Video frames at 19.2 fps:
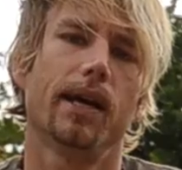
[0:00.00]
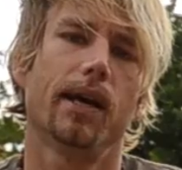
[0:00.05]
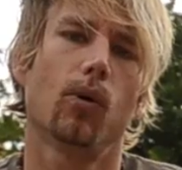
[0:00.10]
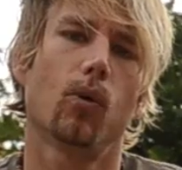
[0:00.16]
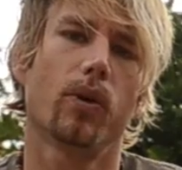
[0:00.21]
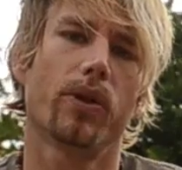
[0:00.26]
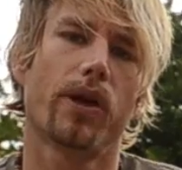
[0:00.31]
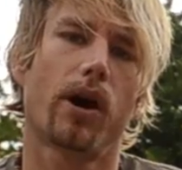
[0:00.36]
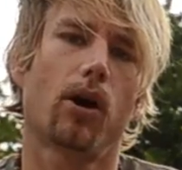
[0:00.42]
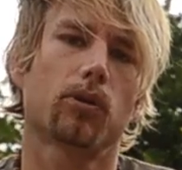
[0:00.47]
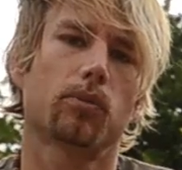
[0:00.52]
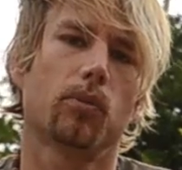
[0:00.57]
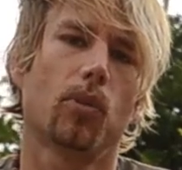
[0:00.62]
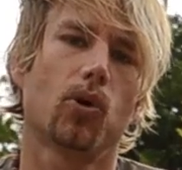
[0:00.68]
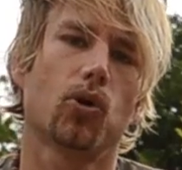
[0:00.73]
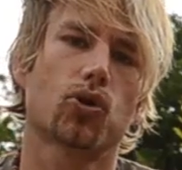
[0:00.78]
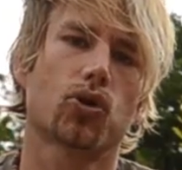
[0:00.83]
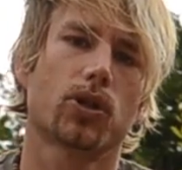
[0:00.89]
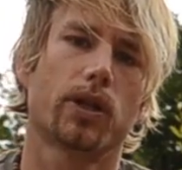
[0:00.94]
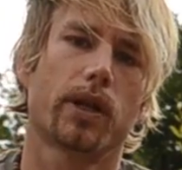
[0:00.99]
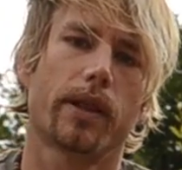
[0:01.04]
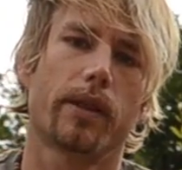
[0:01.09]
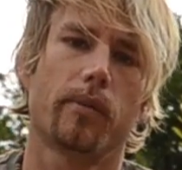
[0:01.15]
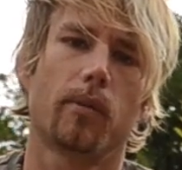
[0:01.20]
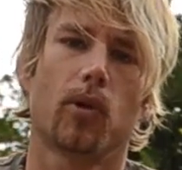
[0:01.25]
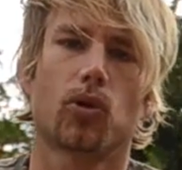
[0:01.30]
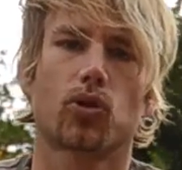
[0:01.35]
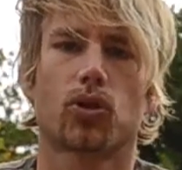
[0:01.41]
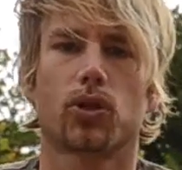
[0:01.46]
without motion, and the
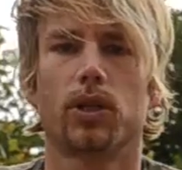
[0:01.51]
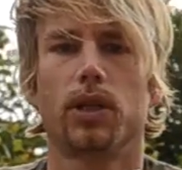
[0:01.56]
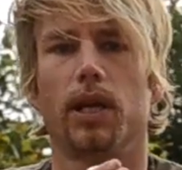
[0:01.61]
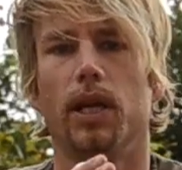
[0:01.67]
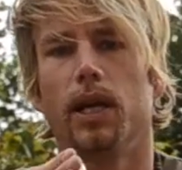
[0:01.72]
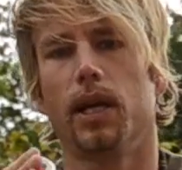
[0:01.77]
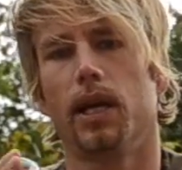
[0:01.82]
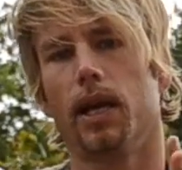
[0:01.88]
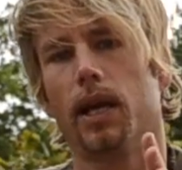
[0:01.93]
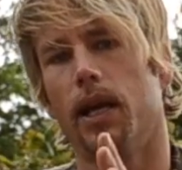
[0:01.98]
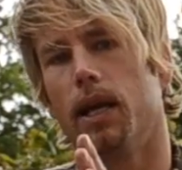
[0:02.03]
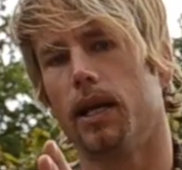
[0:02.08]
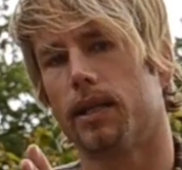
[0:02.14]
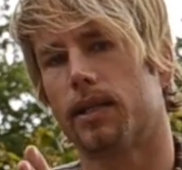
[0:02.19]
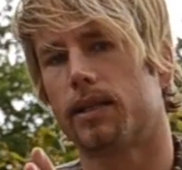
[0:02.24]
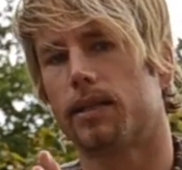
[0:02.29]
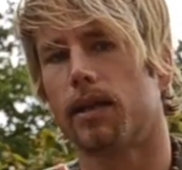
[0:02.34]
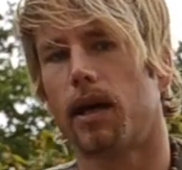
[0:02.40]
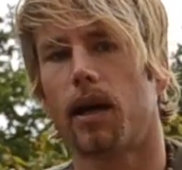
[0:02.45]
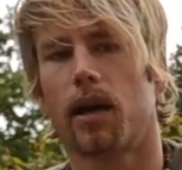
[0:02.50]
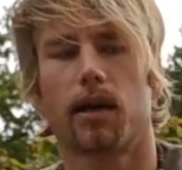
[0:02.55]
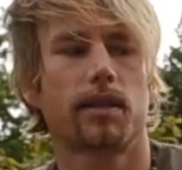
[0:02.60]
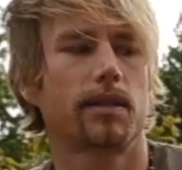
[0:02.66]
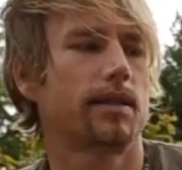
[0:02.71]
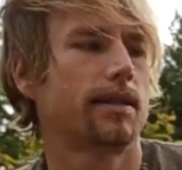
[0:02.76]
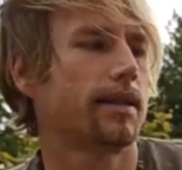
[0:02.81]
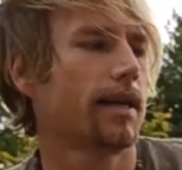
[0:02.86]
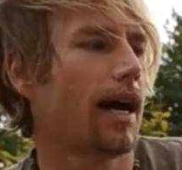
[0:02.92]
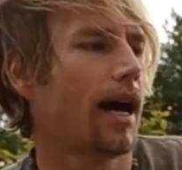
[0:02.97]
motion
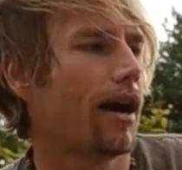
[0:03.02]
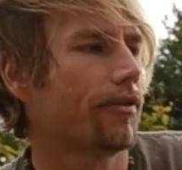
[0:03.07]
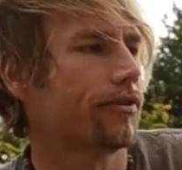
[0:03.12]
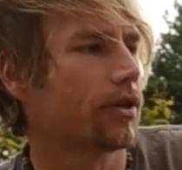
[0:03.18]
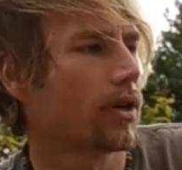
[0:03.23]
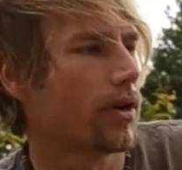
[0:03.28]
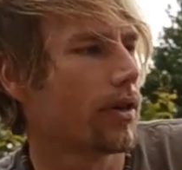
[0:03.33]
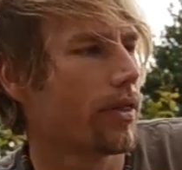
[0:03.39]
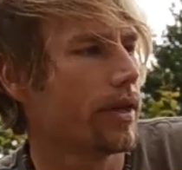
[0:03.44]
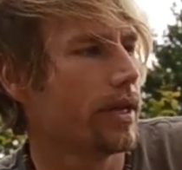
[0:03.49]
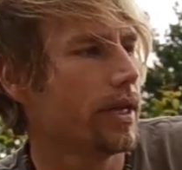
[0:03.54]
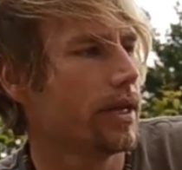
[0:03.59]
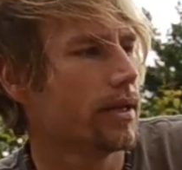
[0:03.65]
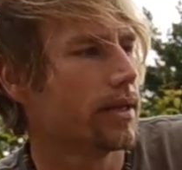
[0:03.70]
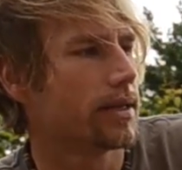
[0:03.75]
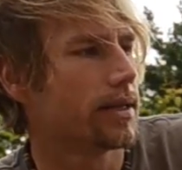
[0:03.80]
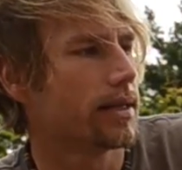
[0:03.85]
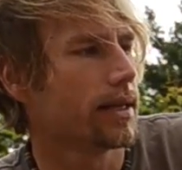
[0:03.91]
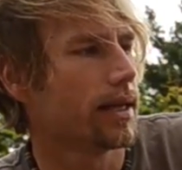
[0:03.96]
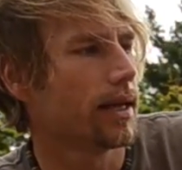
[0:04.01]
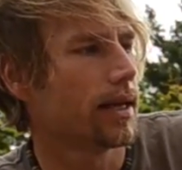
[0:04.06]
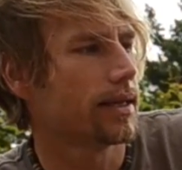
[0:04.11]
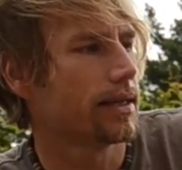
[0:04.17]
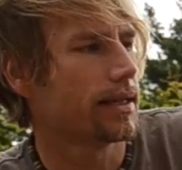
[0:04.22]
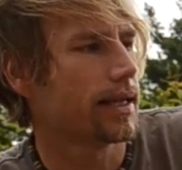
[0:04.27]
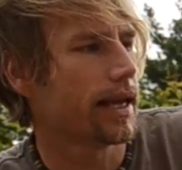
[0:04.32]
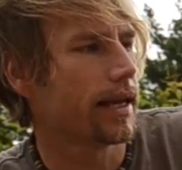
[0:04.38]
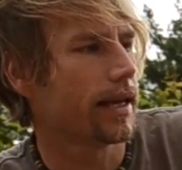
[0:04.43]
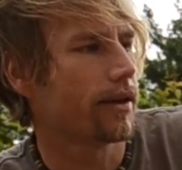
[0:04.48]
starts after these
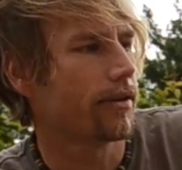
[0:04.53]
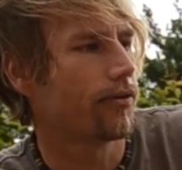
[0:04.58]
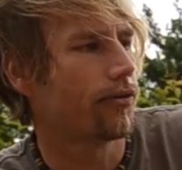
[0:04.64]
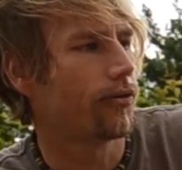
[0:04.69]
static